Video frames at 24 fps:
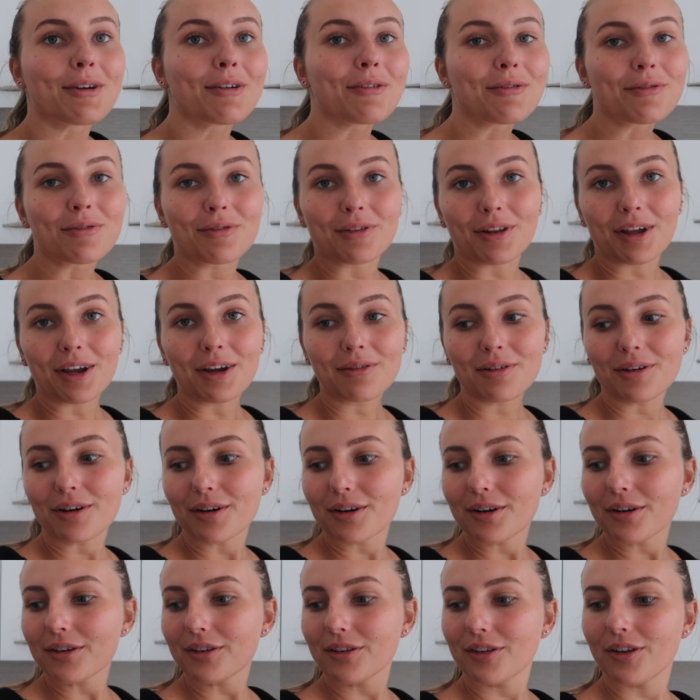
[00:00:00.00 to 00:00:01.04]
of
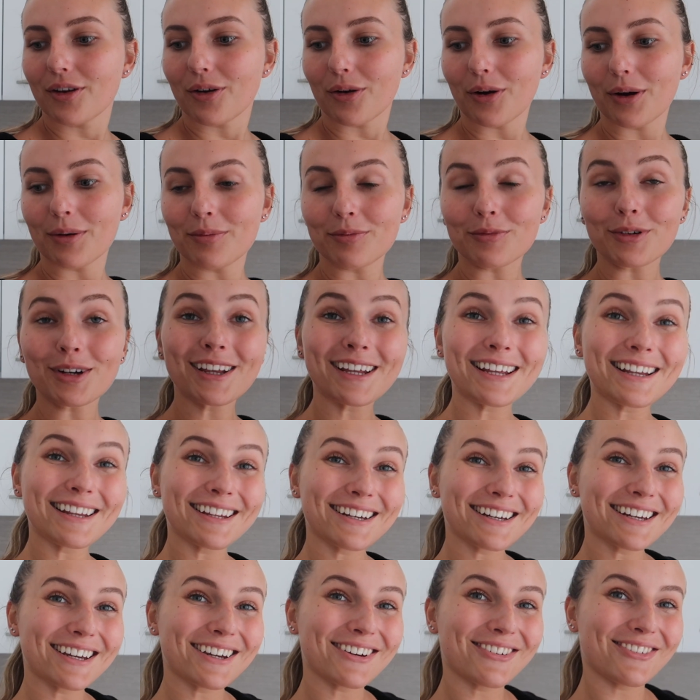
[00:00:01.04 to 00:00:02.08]
flavor, so I'm really
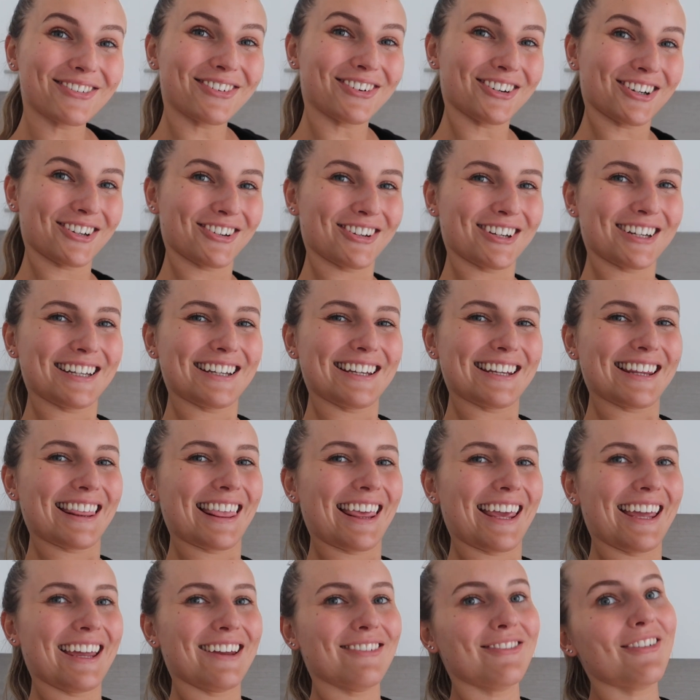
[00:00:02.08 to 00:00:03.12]
looking forward to
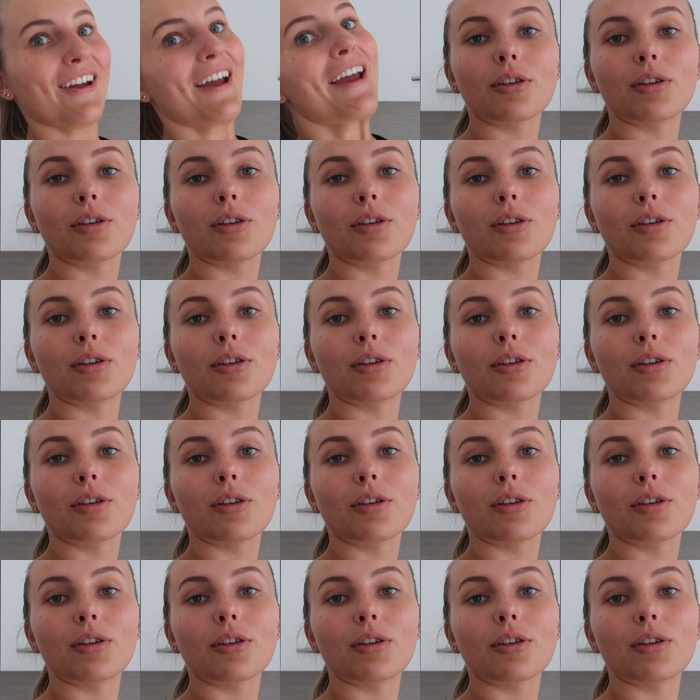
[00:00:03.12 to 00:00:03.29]
them.